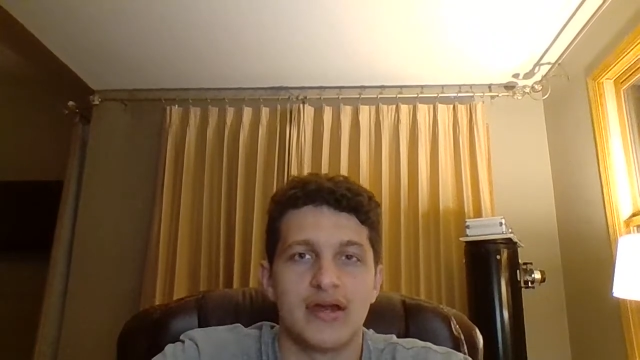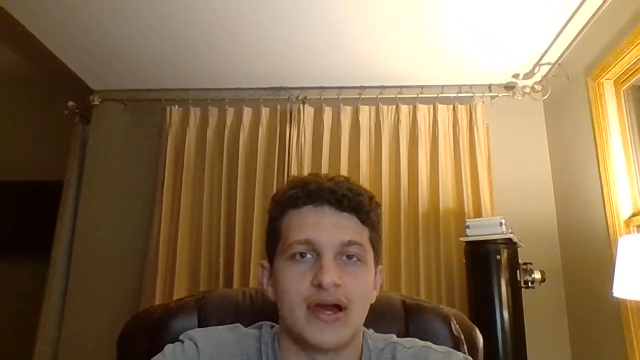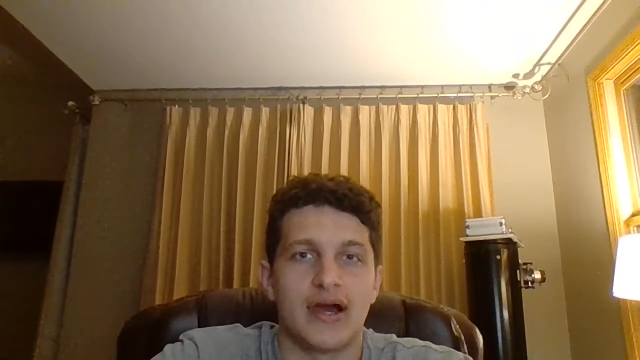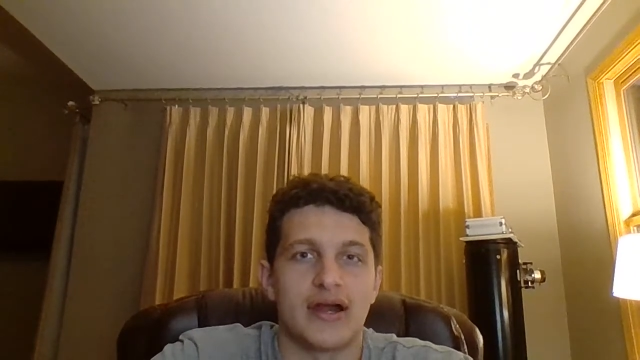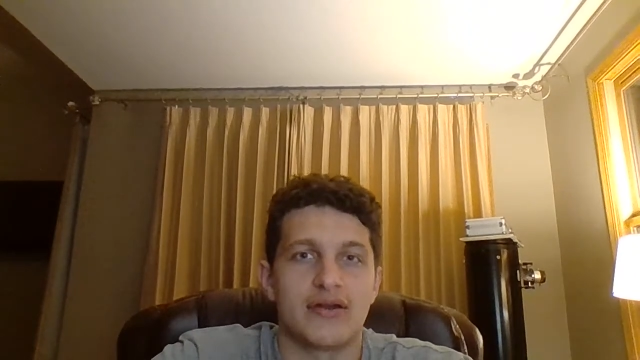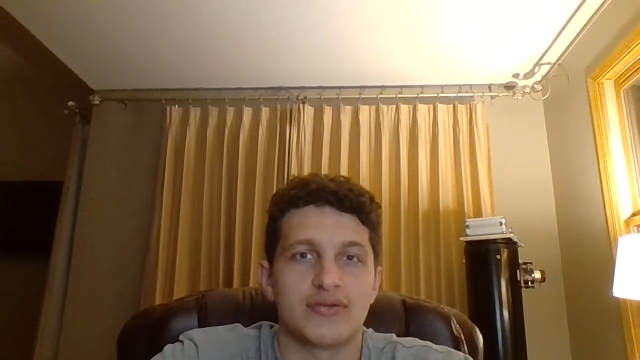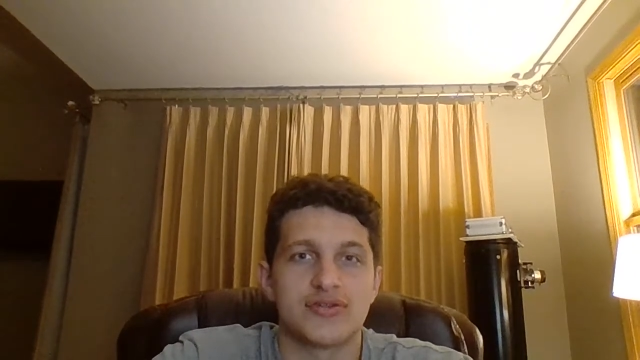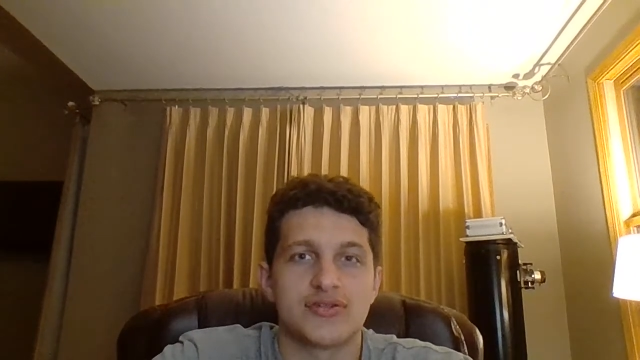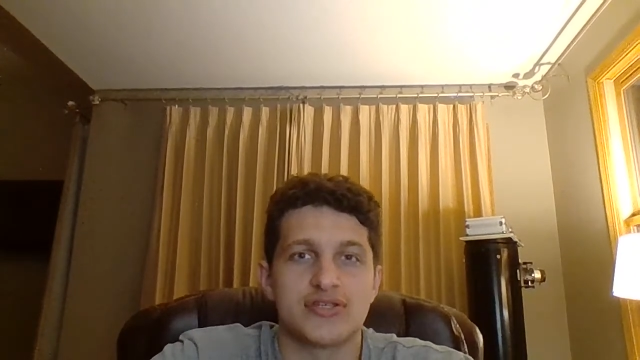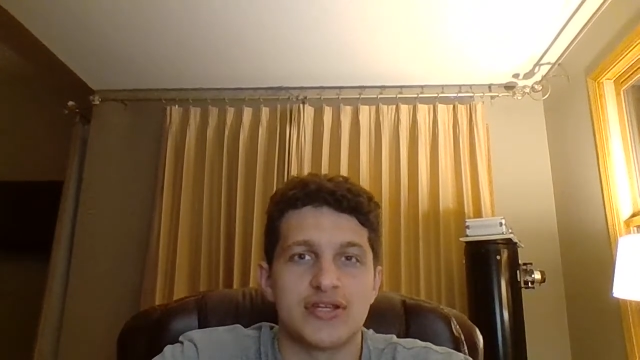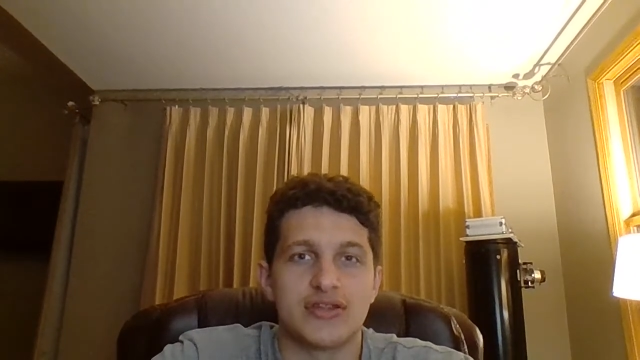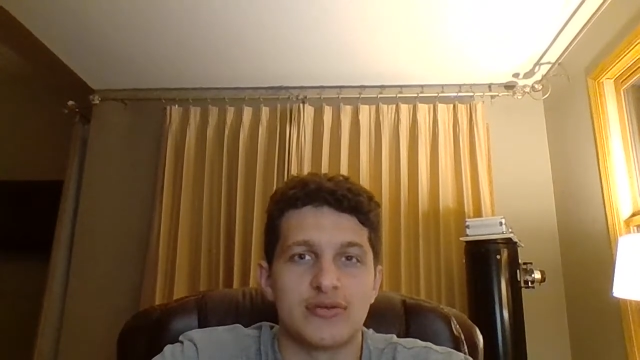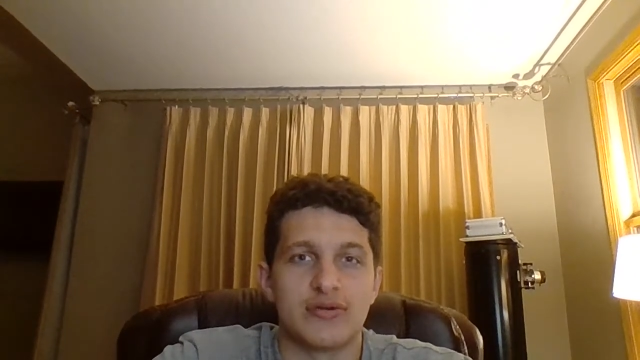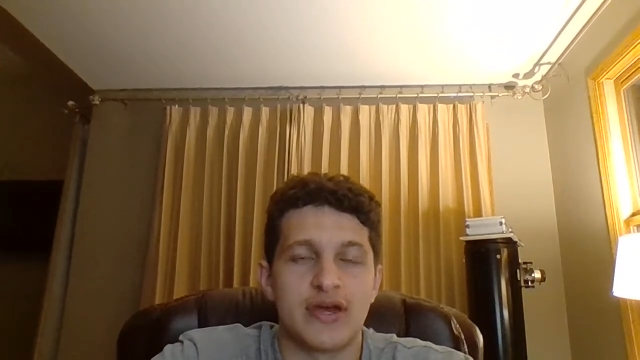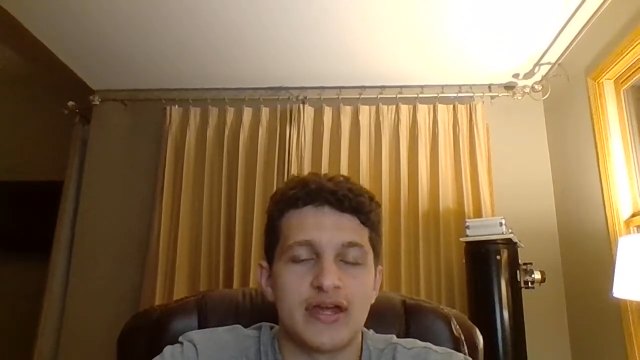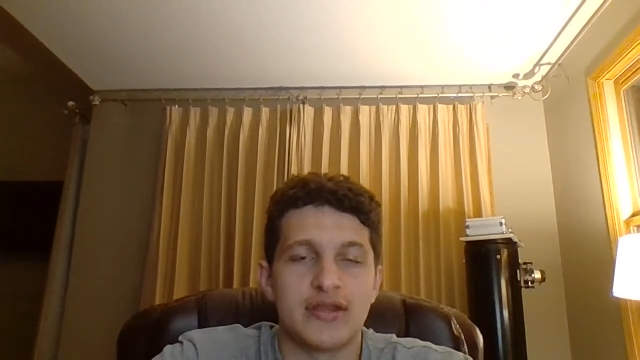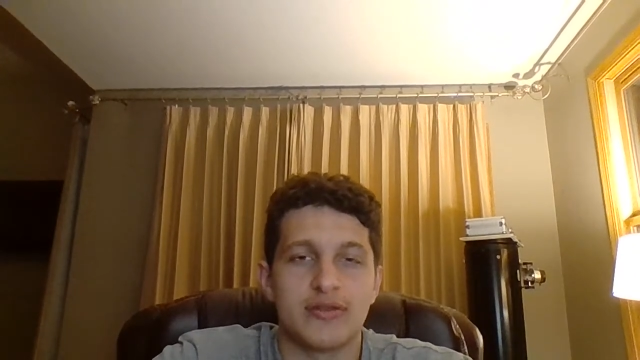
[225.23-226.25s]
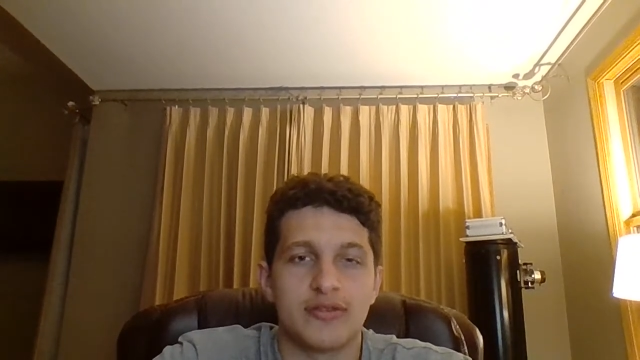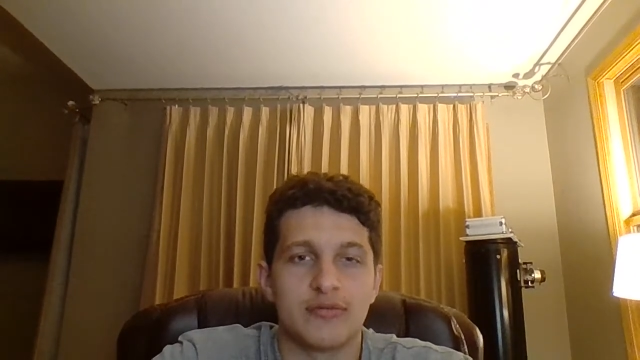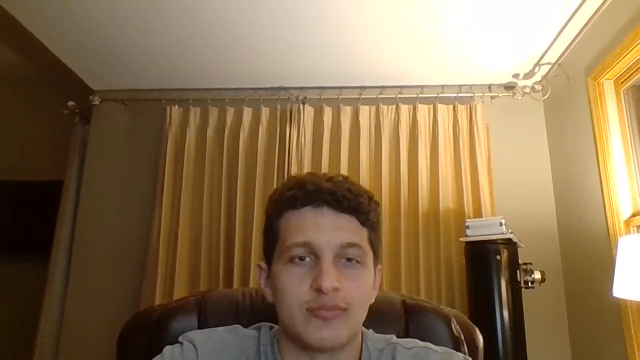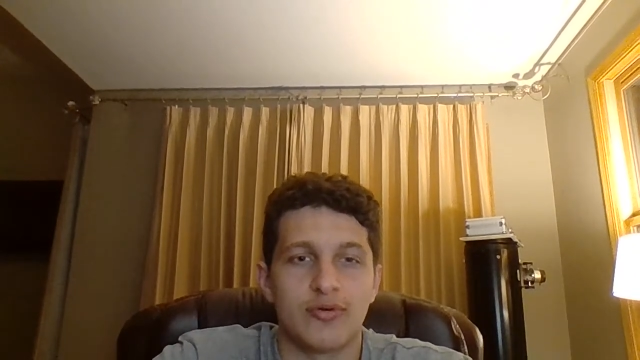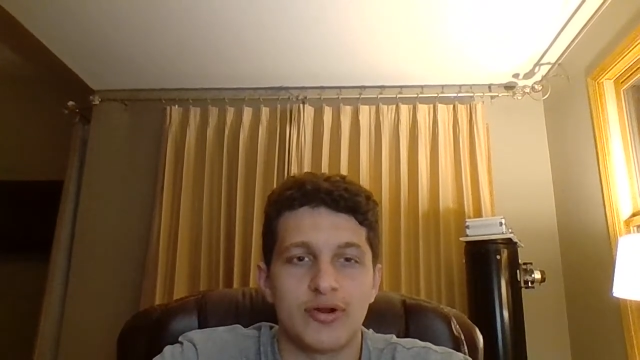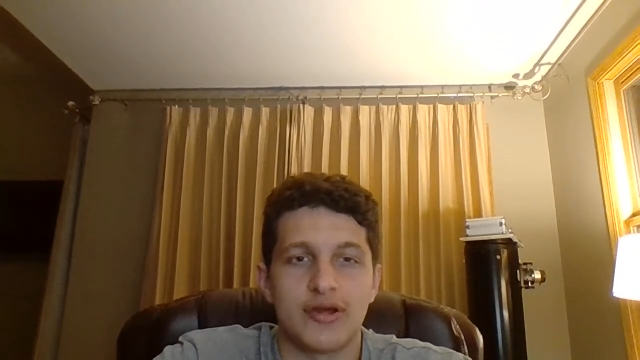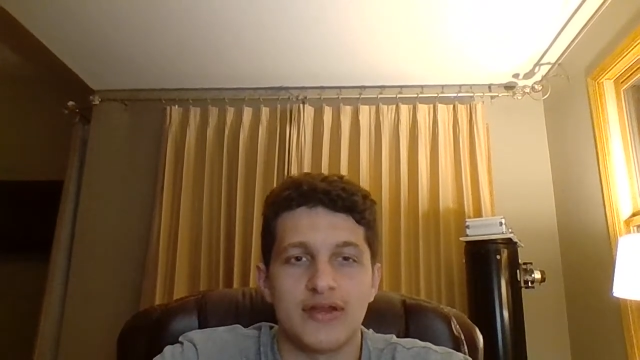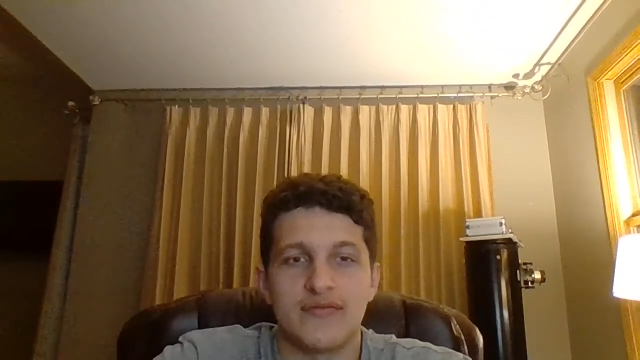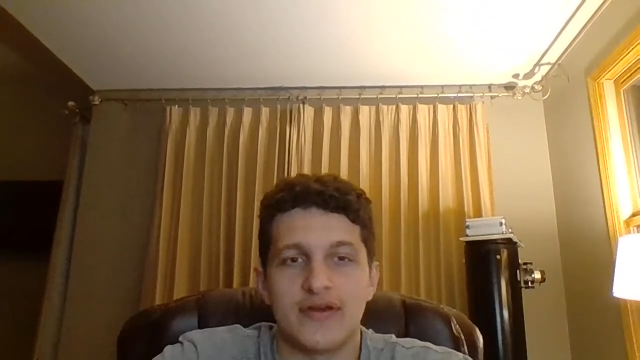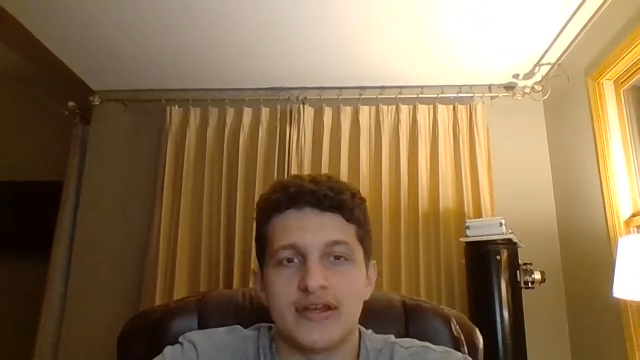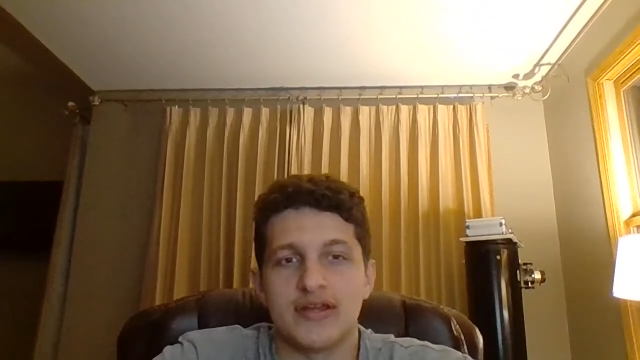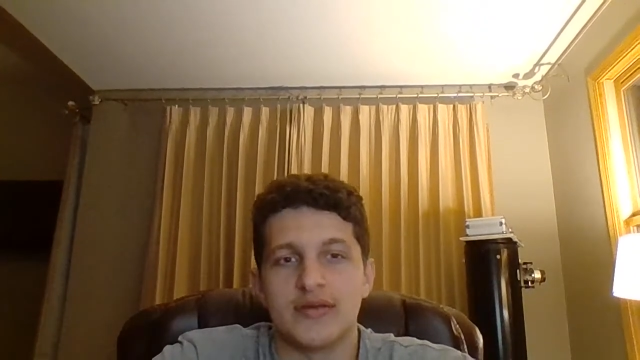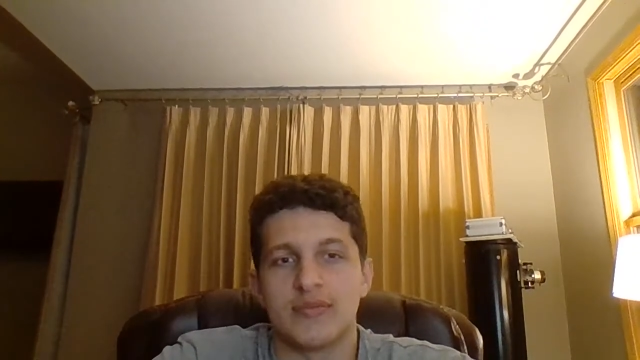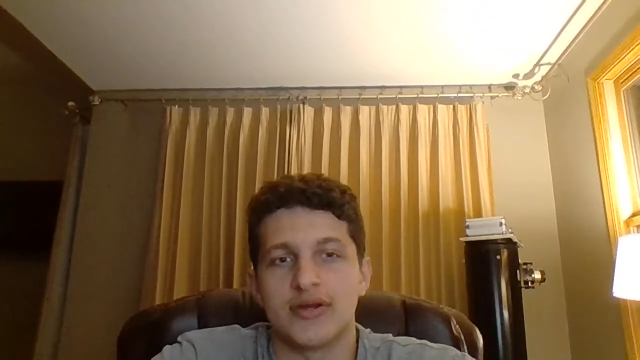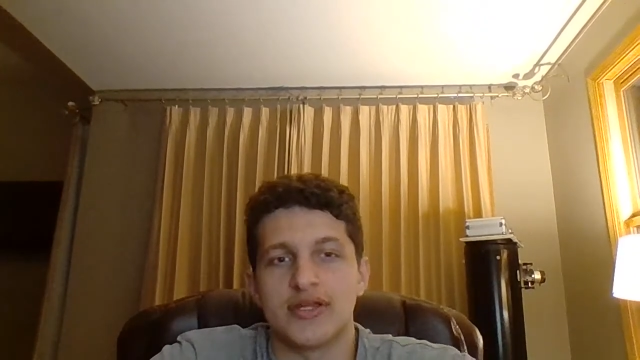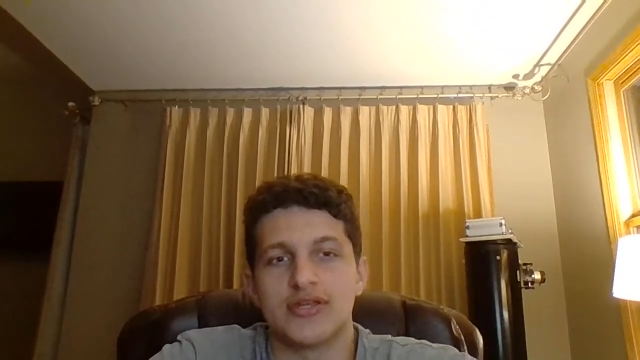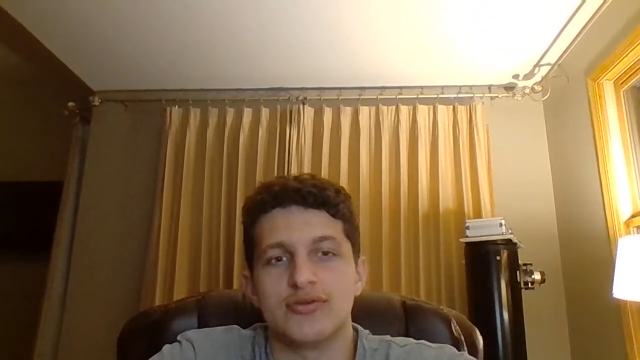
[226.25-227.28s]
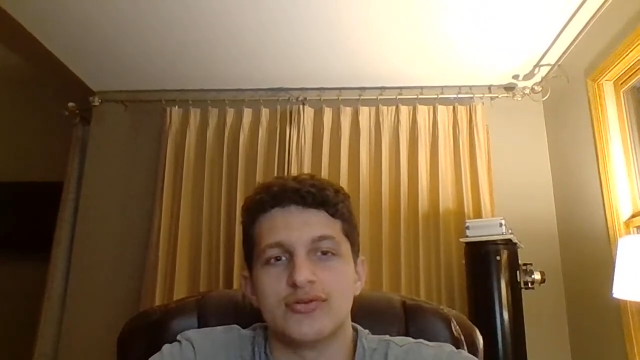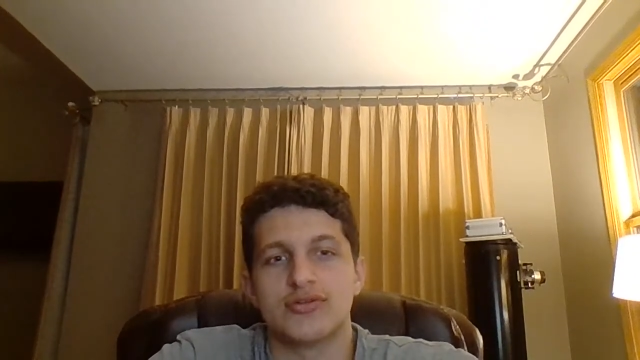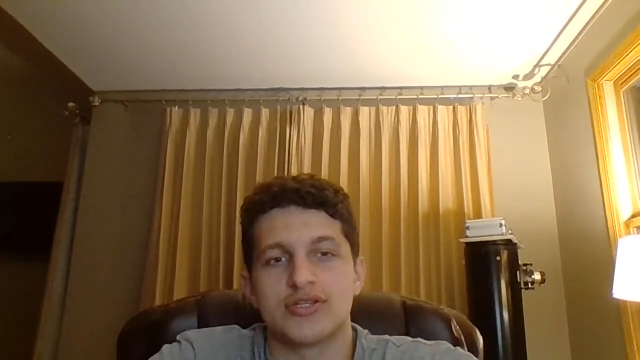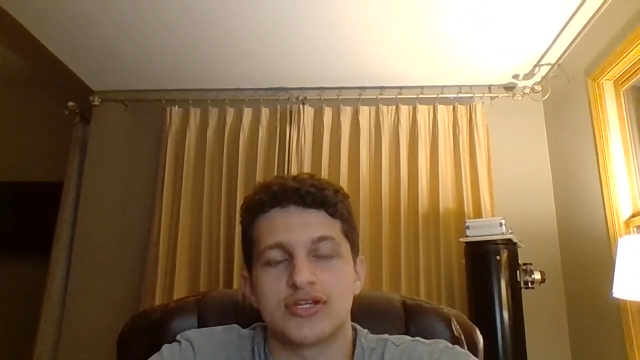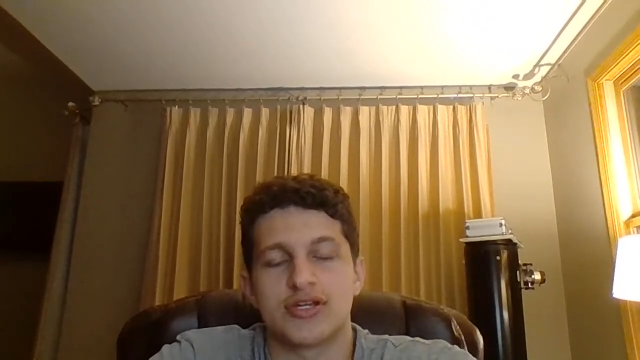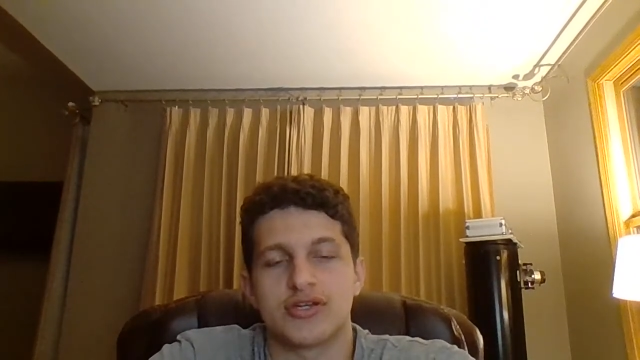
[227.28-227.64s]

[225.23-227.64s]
I don't see the point of anybody using